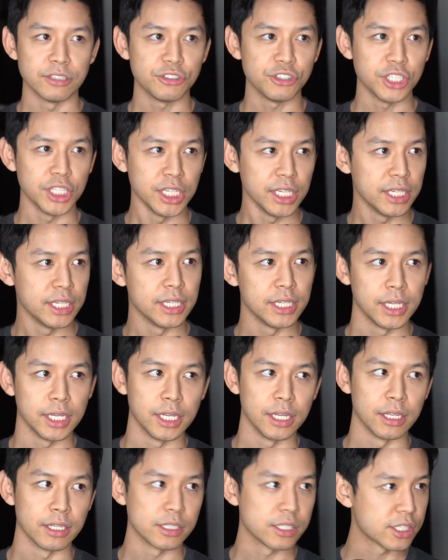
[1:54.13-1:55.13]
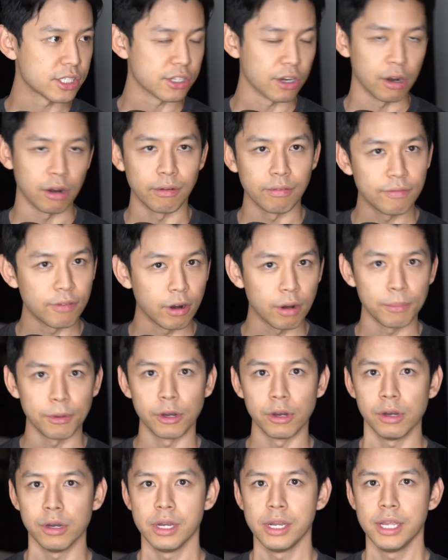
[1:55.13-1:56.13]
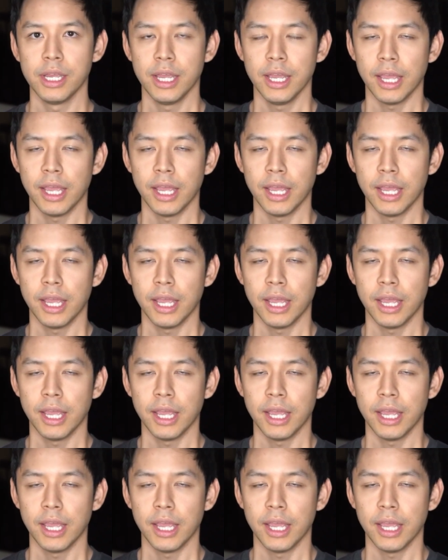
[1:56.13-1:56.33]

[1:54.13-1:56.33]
Chia start farmer,